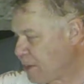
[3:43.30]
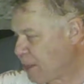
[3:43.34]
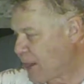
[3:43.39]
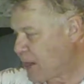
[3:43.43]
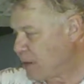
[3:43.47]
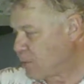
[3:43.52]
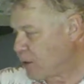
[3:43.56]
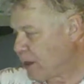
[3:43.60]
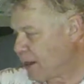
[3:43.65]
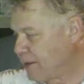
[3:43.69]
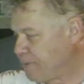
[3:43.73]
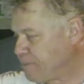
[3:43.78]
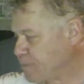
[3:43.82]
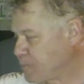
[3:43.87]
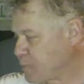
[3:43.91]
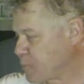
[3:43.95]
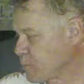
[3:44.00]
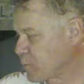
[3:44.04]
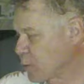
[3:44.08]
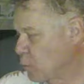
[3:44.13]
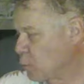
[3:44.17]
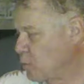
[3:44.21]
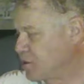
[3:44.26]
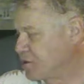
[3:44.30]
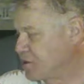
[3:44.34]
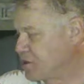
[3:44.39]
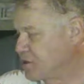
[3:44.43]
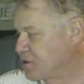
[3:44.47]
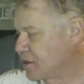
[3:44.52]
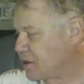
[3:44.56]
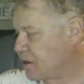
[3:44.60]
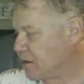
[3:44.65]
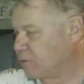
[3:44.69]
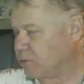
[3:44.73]
right, which is
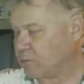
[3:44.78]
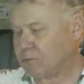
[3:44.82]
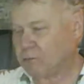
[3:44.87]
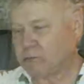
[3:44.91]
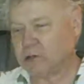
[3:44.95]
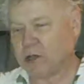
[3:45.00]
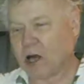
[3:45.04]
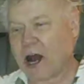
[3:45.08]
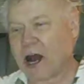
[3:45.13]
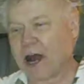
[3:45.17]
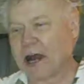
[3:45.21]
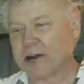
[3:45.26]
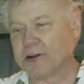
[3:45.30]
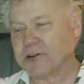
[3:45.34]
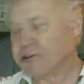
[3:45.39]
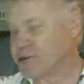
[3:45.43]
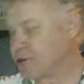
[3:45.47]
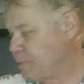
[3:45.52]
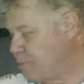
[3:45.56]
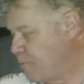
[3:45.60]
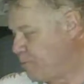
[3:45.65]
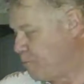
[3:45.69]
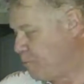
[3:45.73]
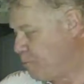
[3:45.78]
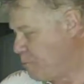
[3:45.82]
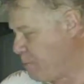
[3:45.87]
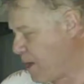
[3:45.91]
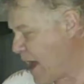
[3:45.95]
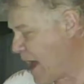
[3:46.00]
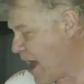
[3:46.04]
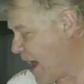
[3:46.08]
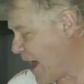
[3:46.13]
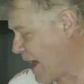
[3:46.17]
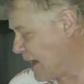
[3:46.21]
a large
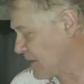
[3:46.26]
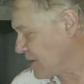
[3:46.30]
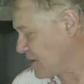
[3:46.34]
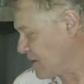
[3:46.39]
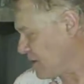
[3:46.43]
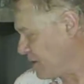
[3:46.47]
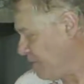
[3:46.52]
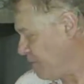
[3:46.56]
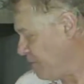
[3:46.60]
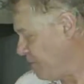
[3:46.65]
mass,